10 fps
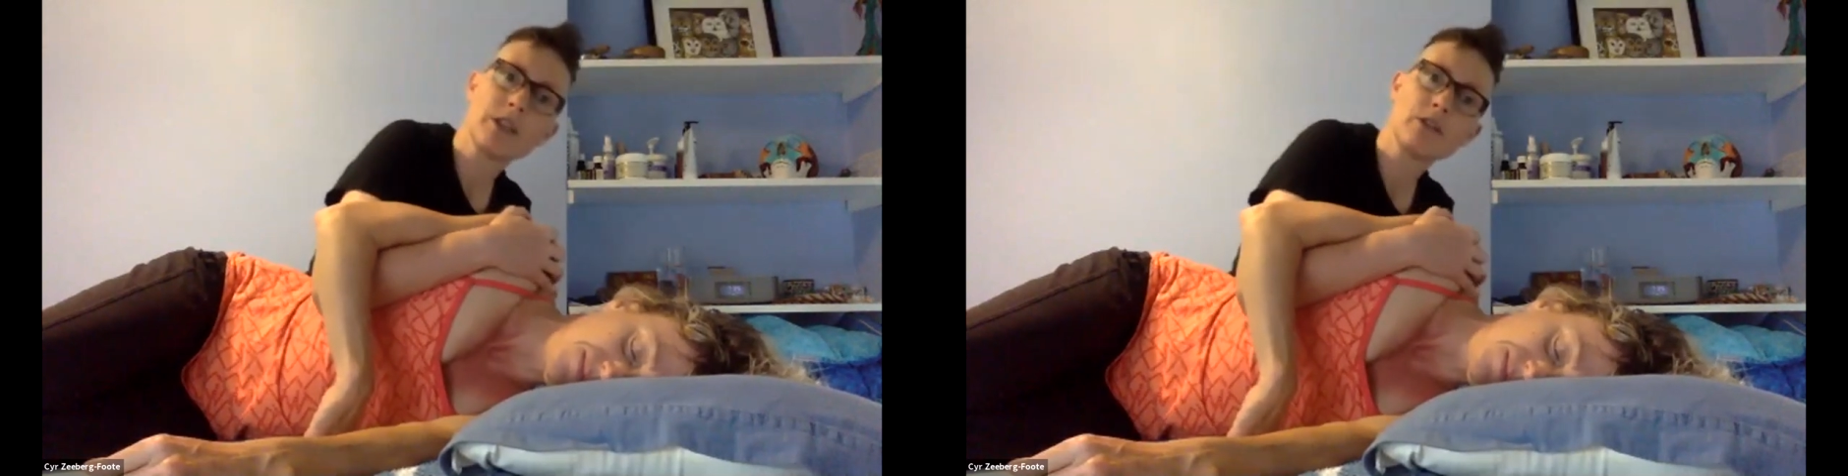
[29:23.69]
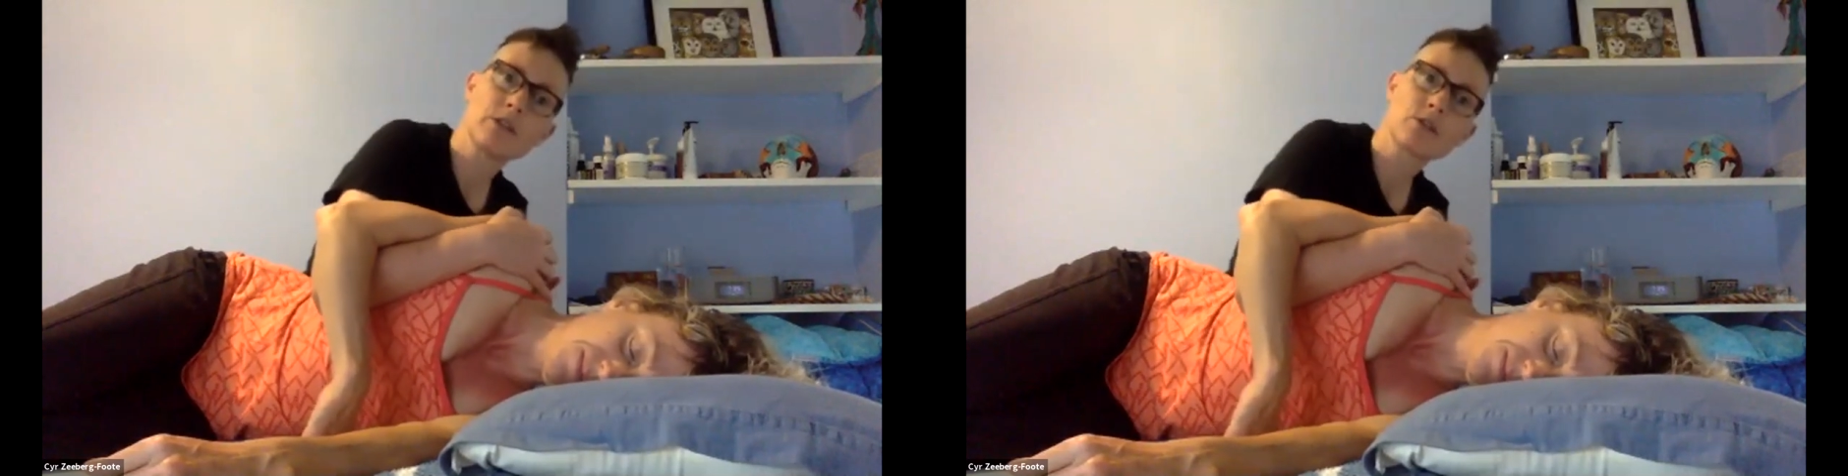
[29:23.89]

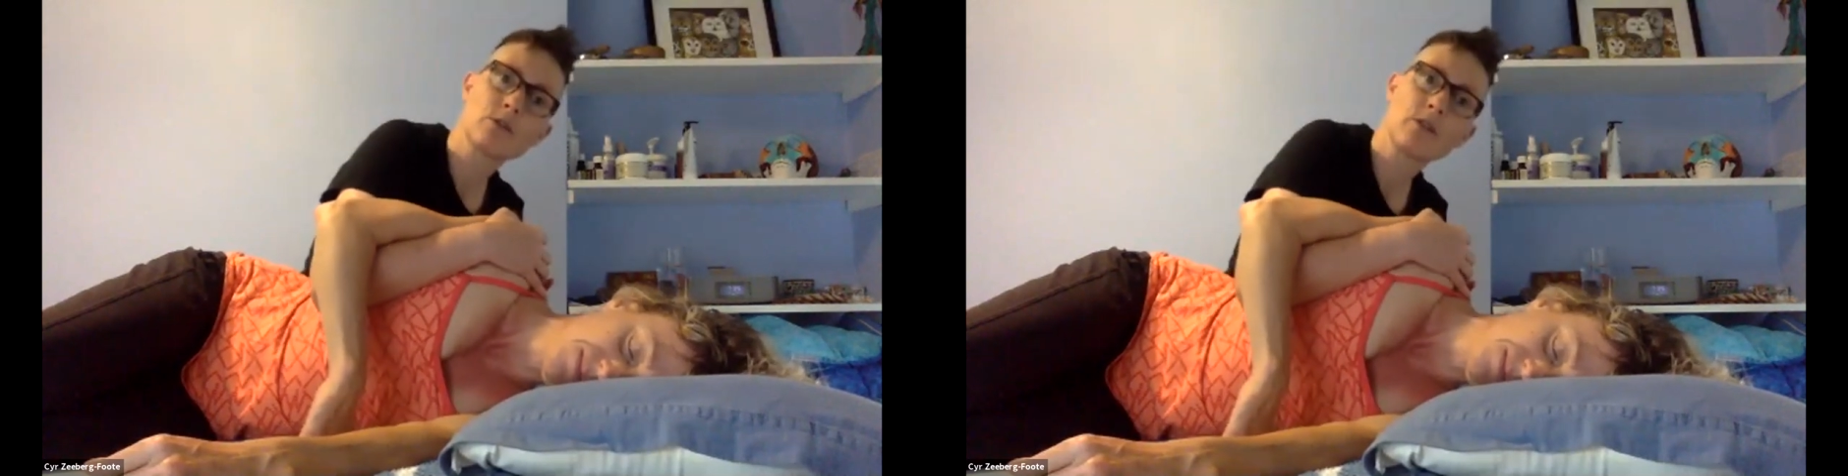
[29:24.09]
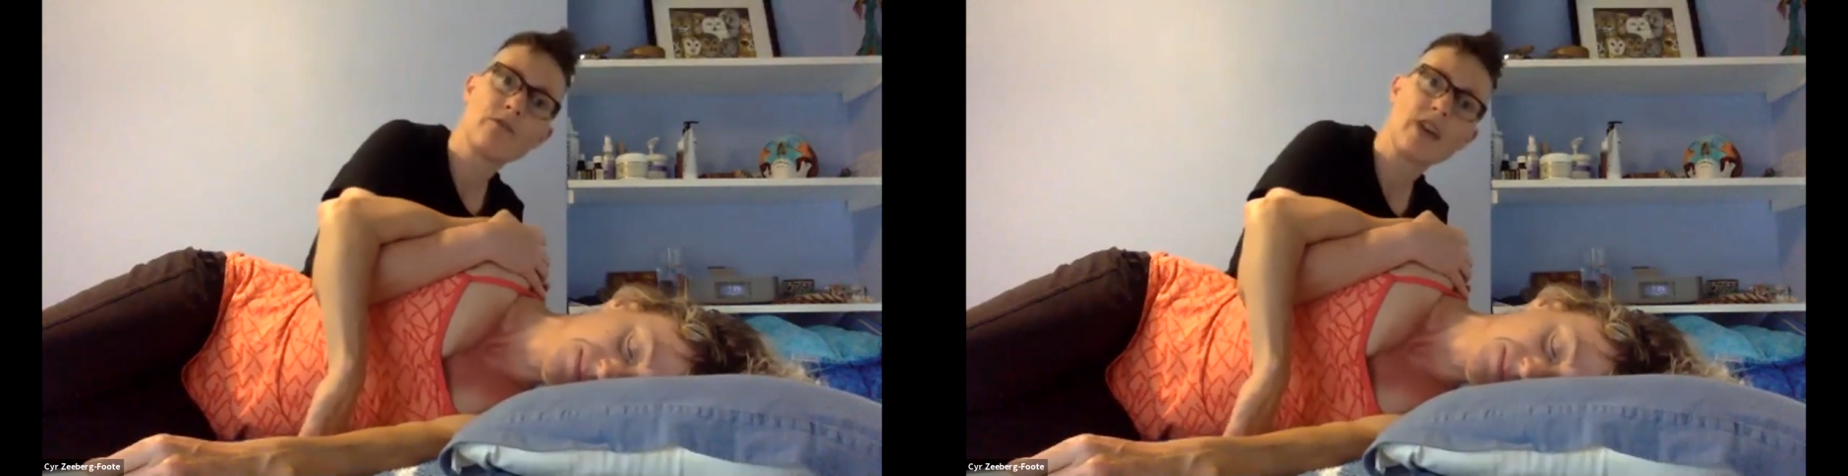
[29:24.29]
you can
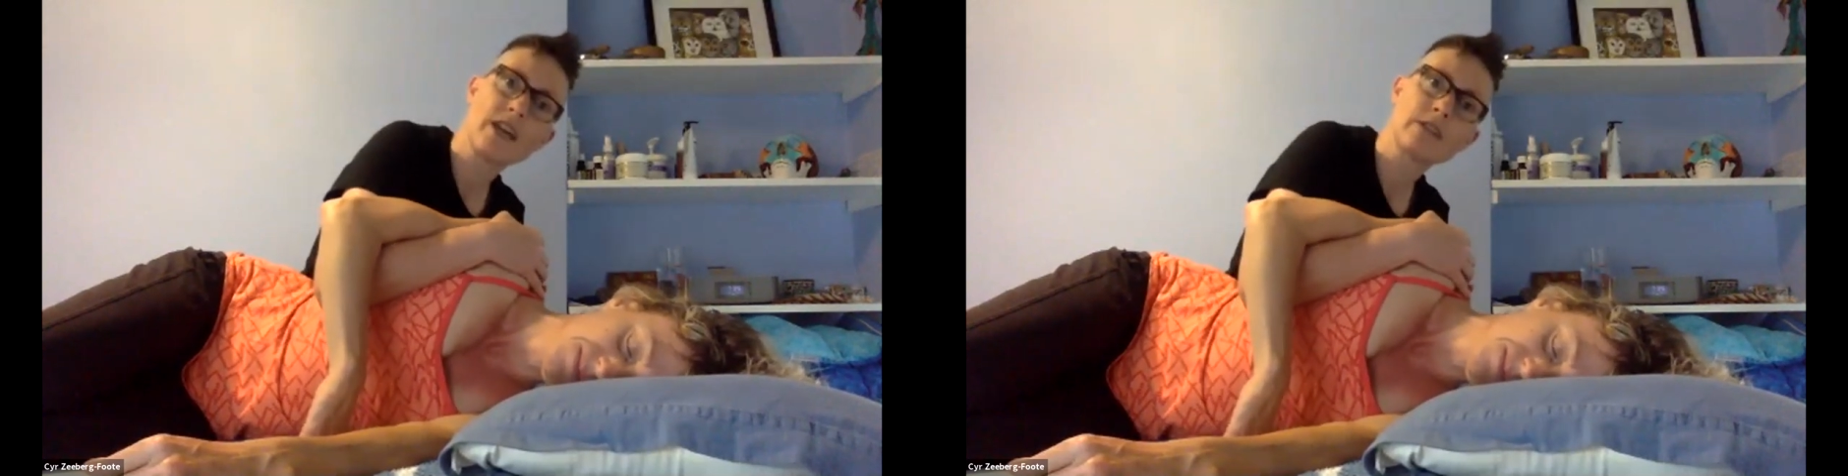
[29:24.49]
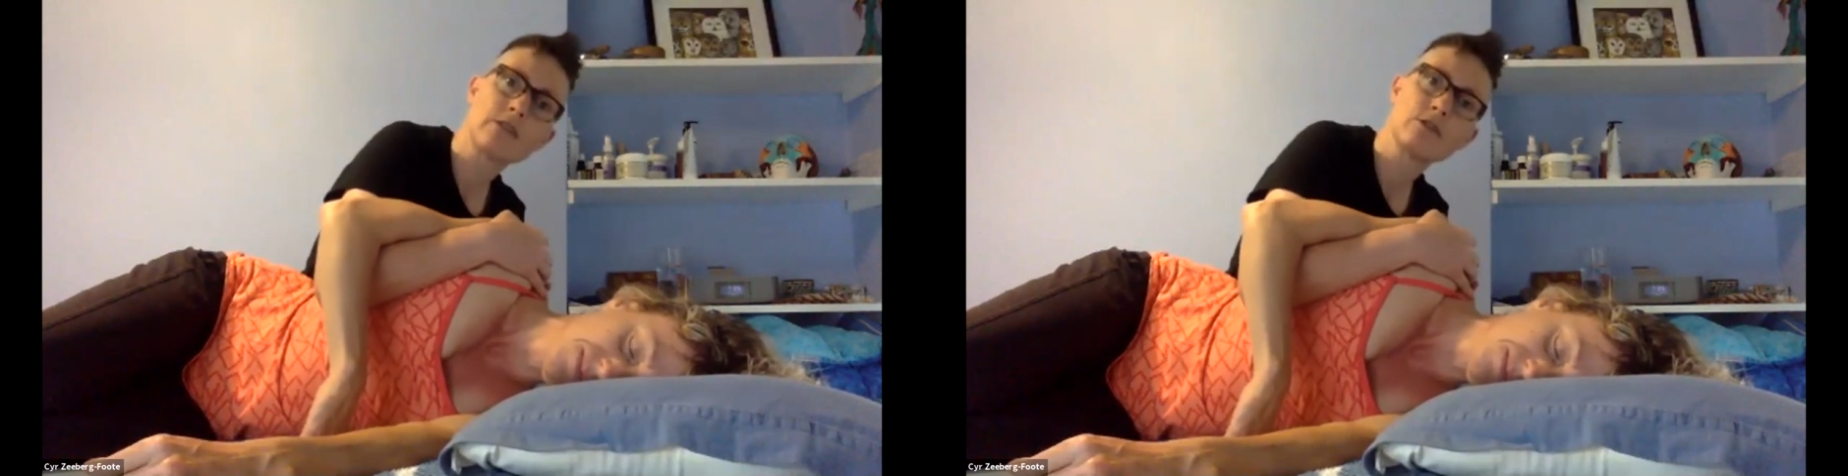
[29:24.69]
sort of
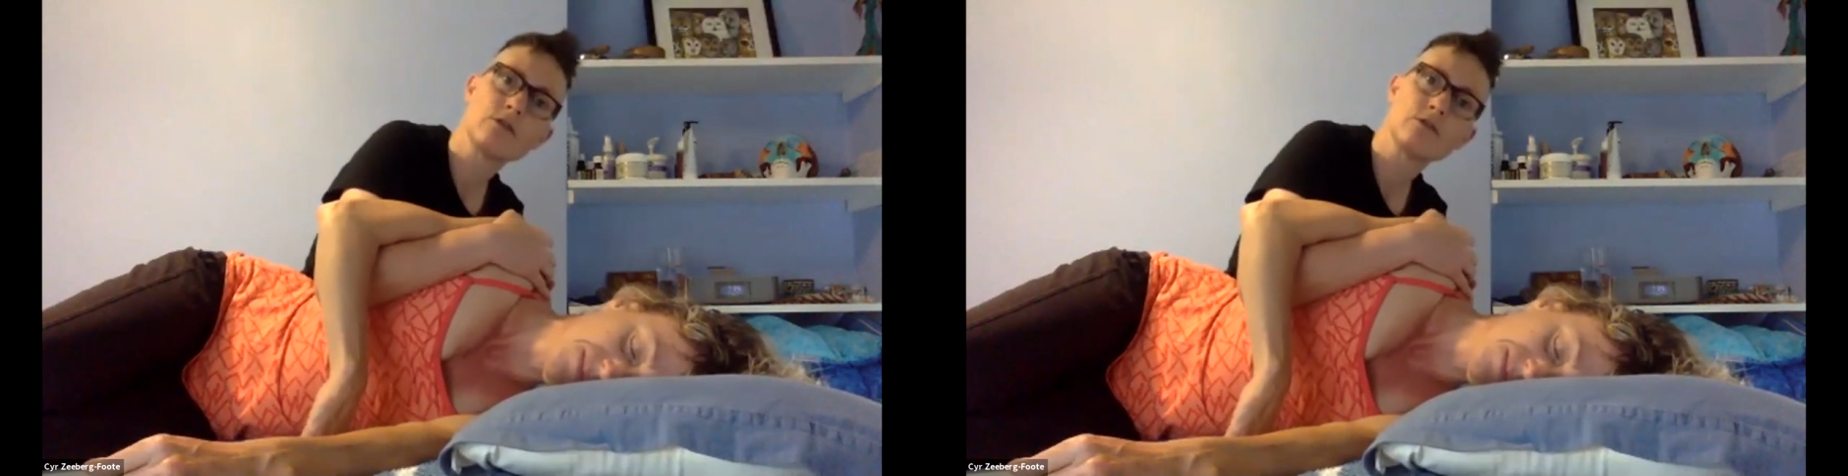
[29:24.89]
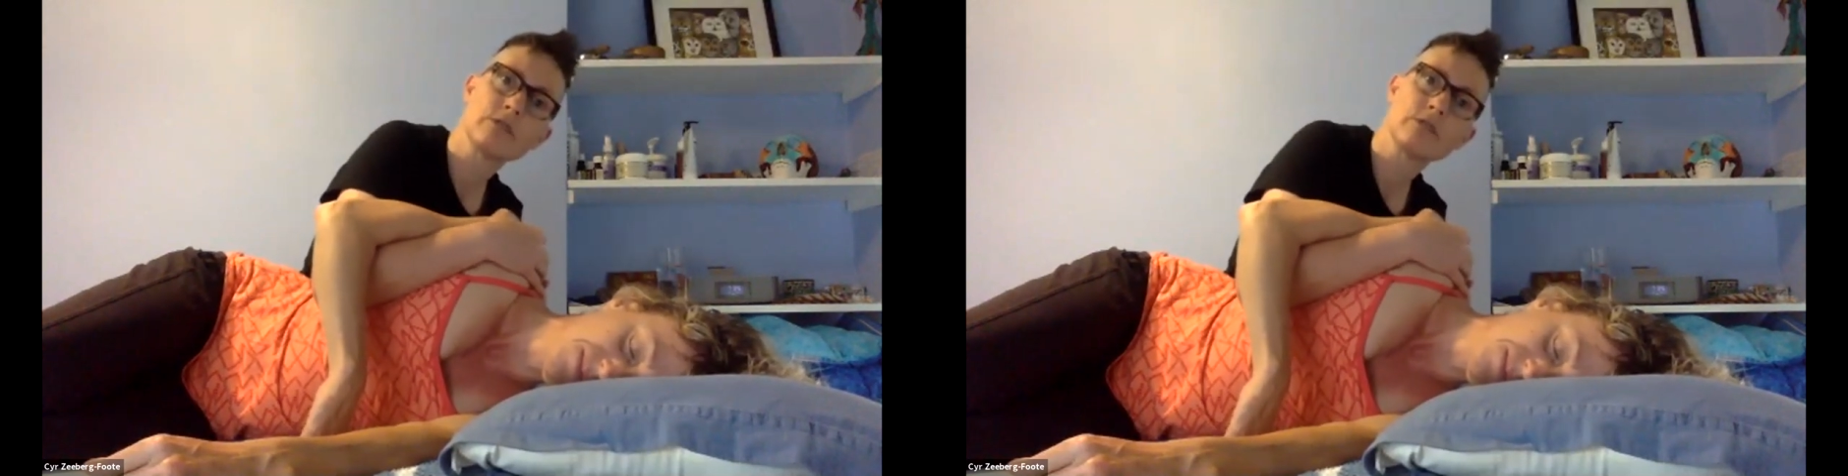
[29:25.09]
fine tune,